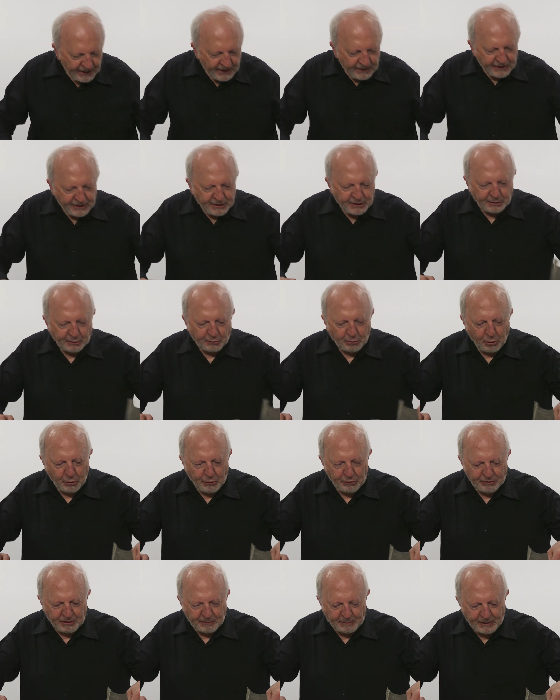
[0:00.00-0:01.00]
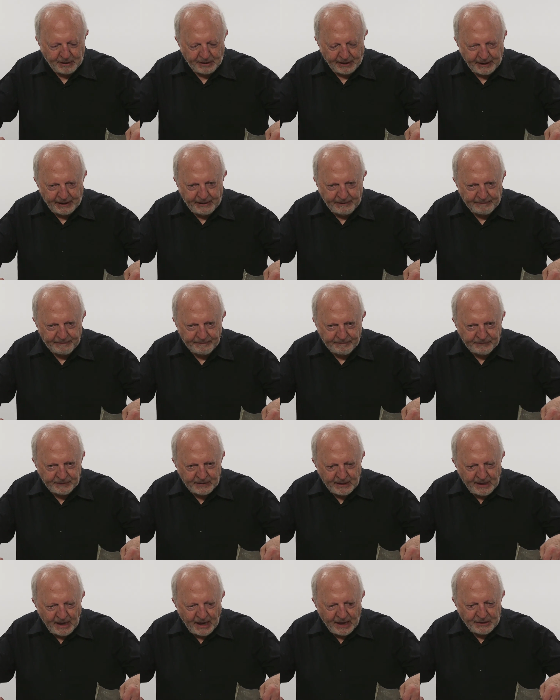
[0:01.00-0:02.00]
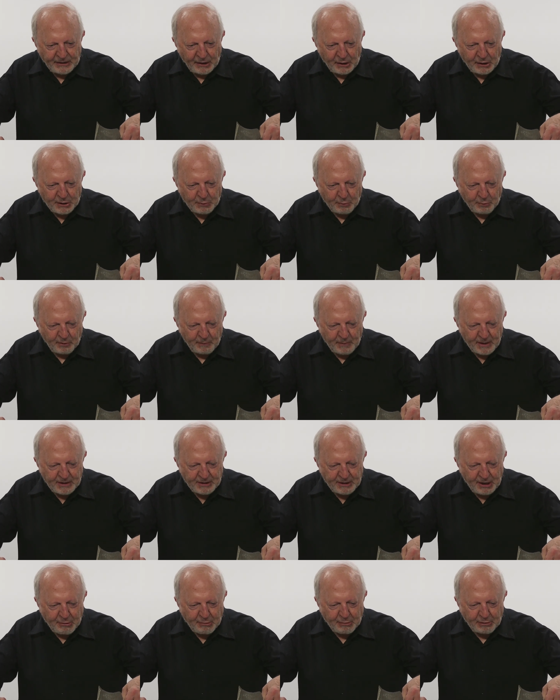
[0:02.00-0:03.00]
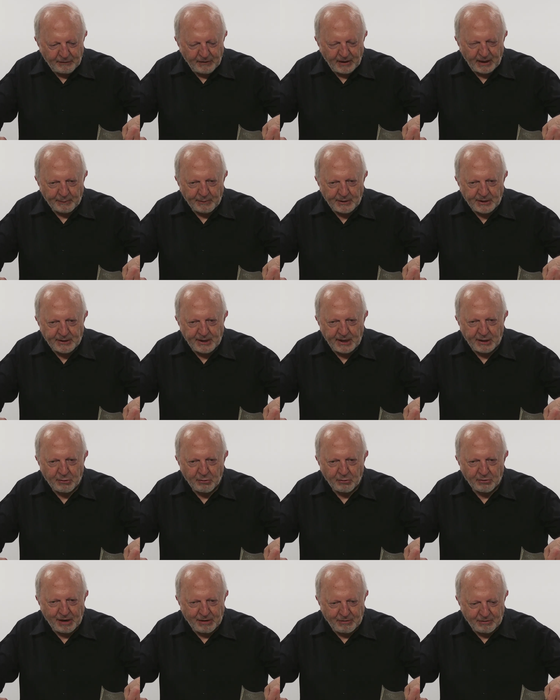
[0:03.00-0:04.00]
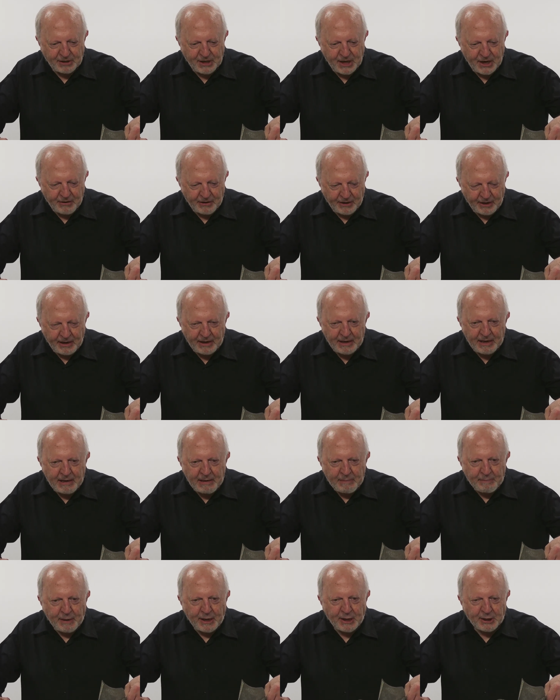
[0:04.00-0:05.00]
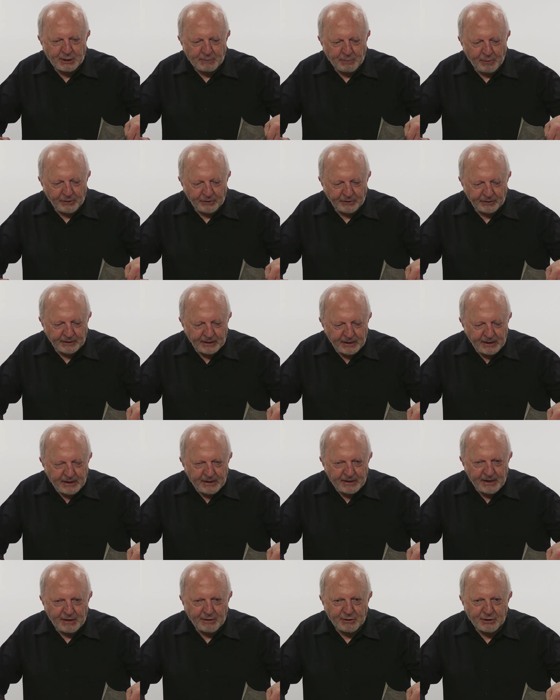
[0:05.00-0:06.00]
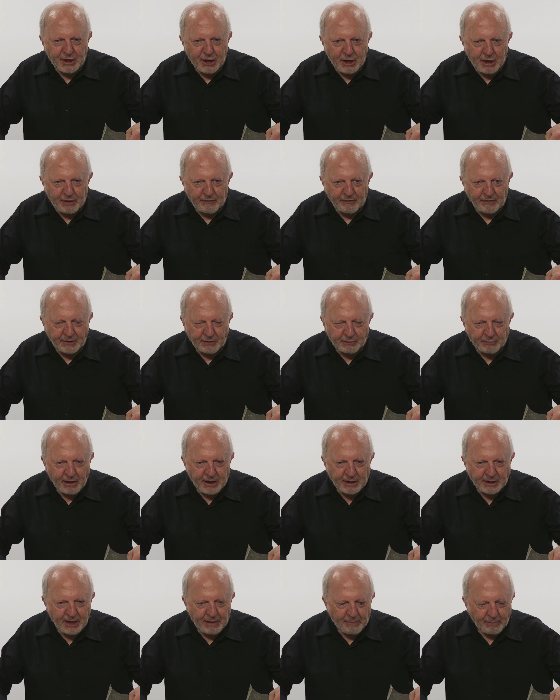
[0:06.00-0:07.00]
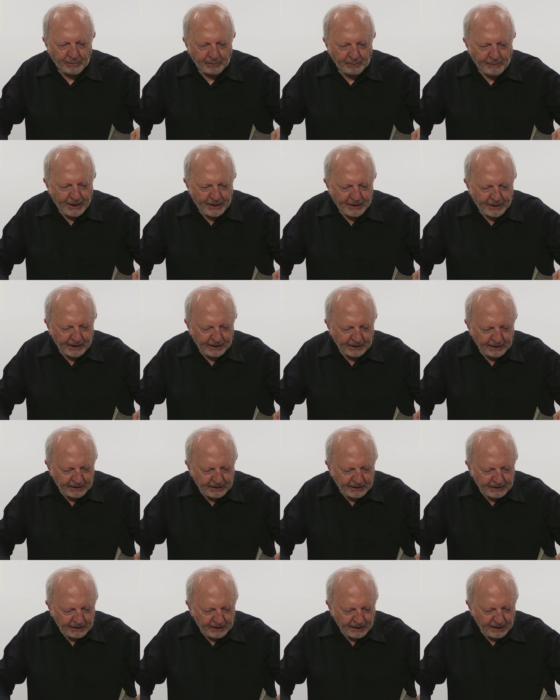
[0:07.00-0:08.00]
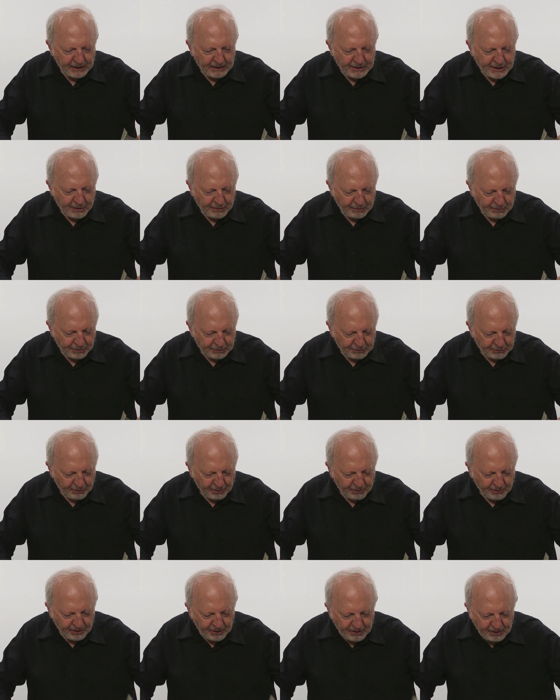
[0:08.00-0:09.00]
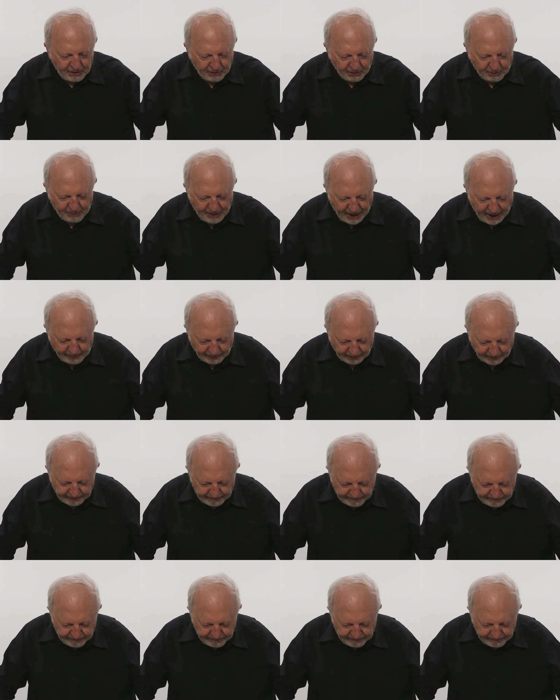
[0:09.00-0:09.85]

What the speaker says: This is the corner of the building, and those would have been decorative elements. They're called acroteria, based upon the acroteria of a Greek temple made in terracotta or marble.